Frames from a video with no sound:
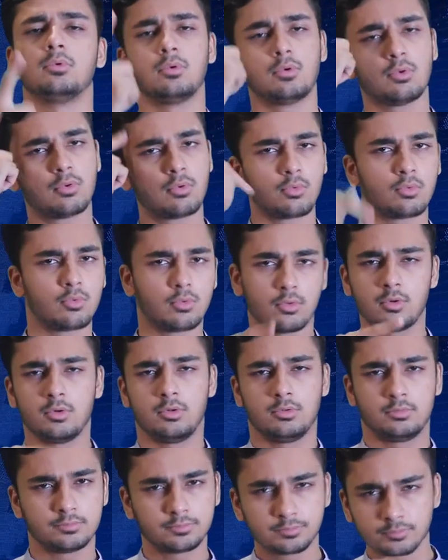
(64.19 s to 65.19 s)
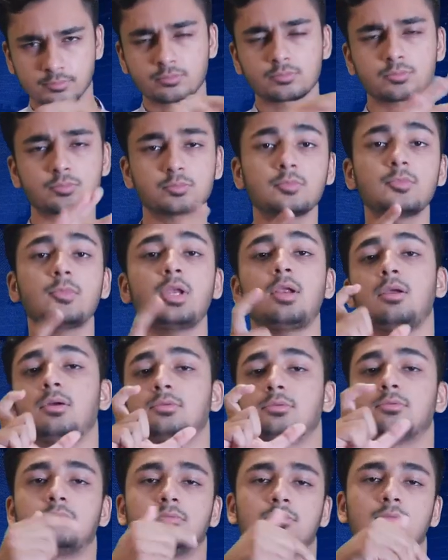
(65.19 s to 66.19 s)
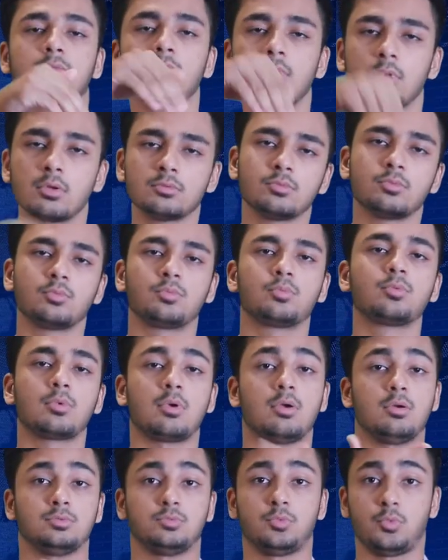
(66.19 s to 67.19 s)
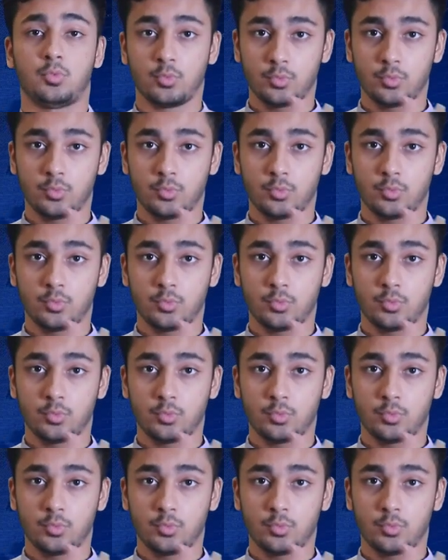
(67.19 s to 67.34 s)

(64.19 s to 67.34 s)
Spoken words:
anybody coming on roads will be checked for vaccination